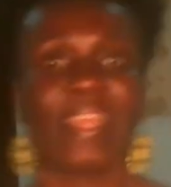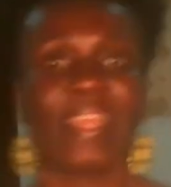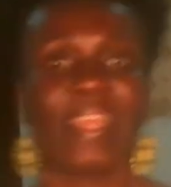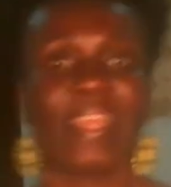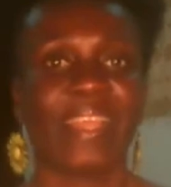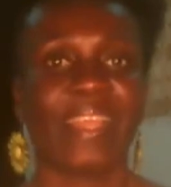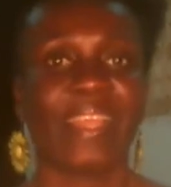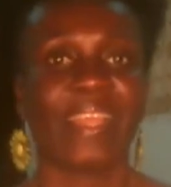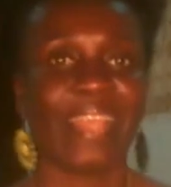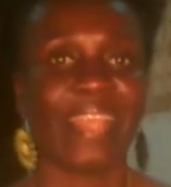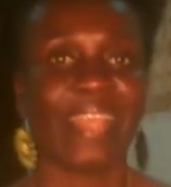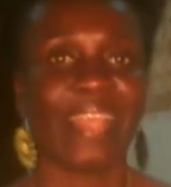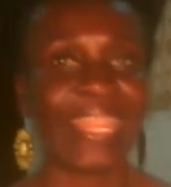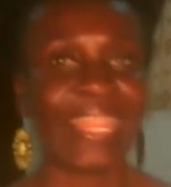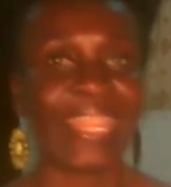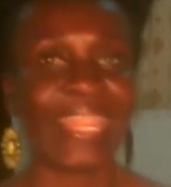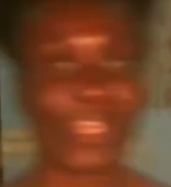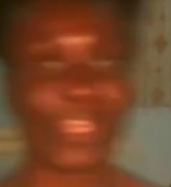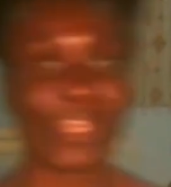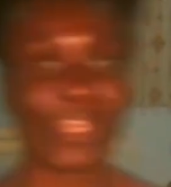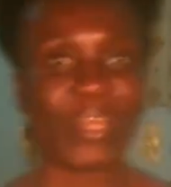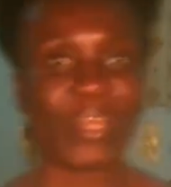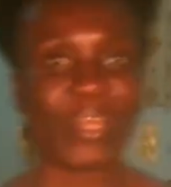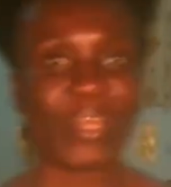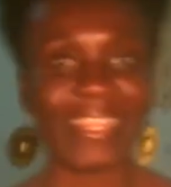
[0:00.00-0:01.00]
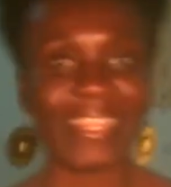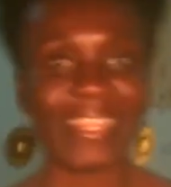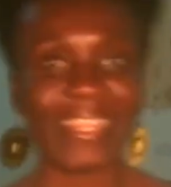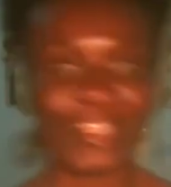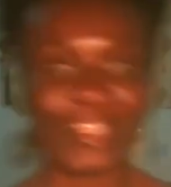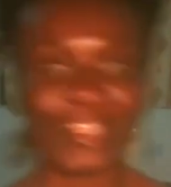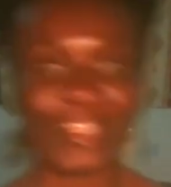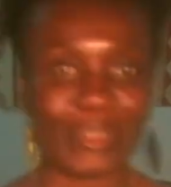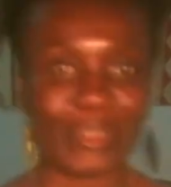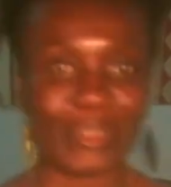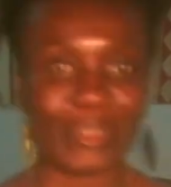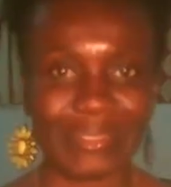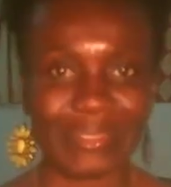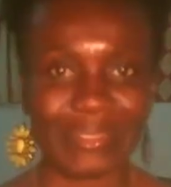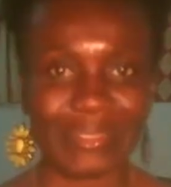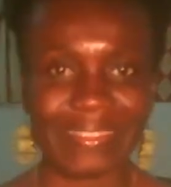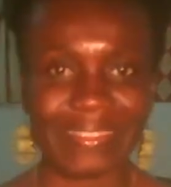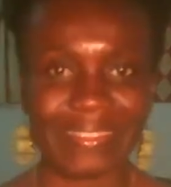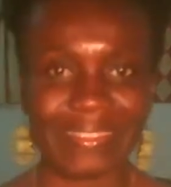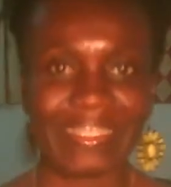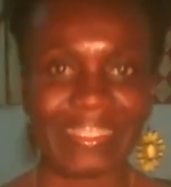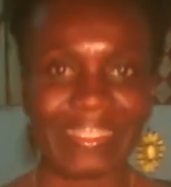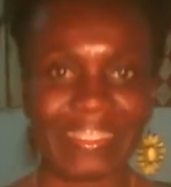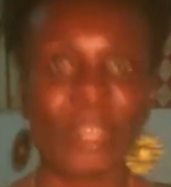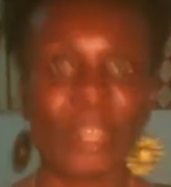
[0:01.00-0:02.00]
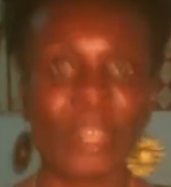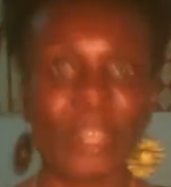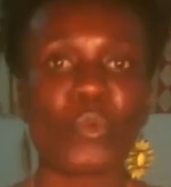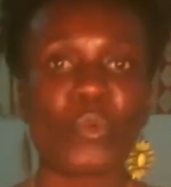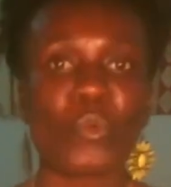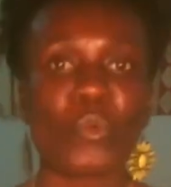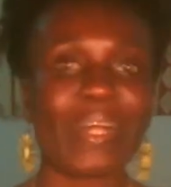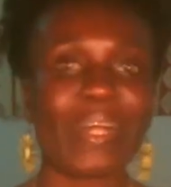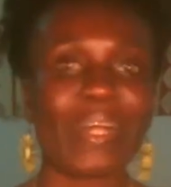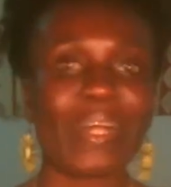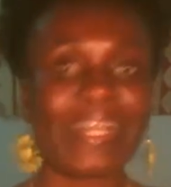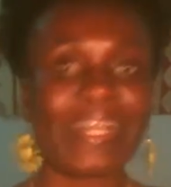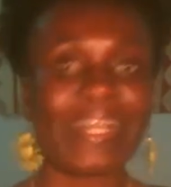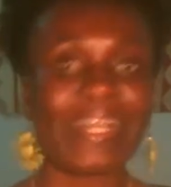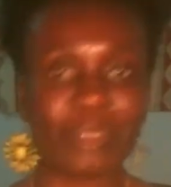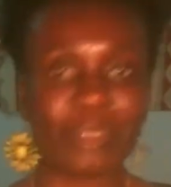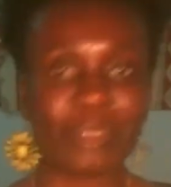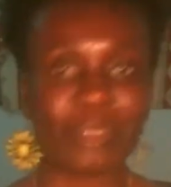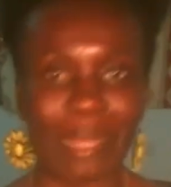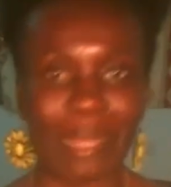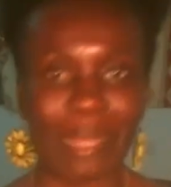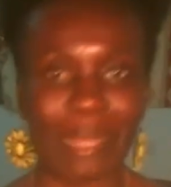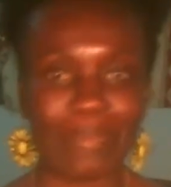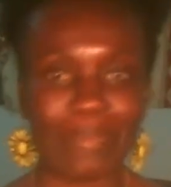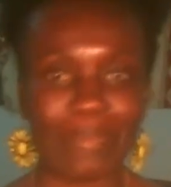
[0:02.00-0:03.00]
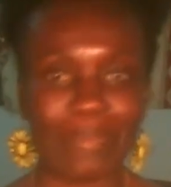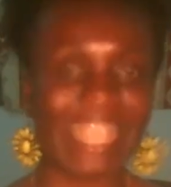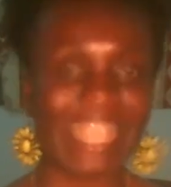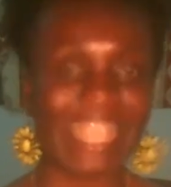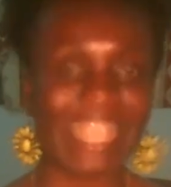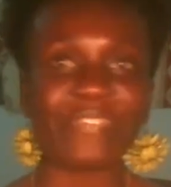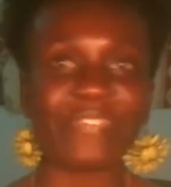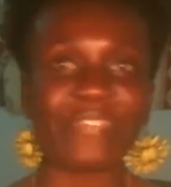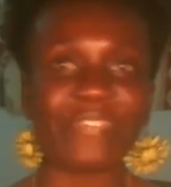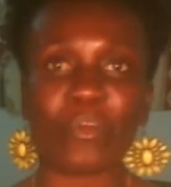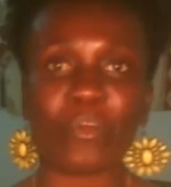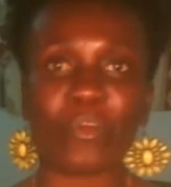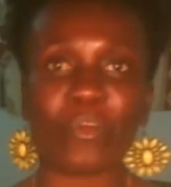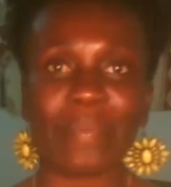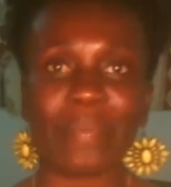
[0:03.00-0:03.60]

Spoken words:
Hello. Welcome to my platform.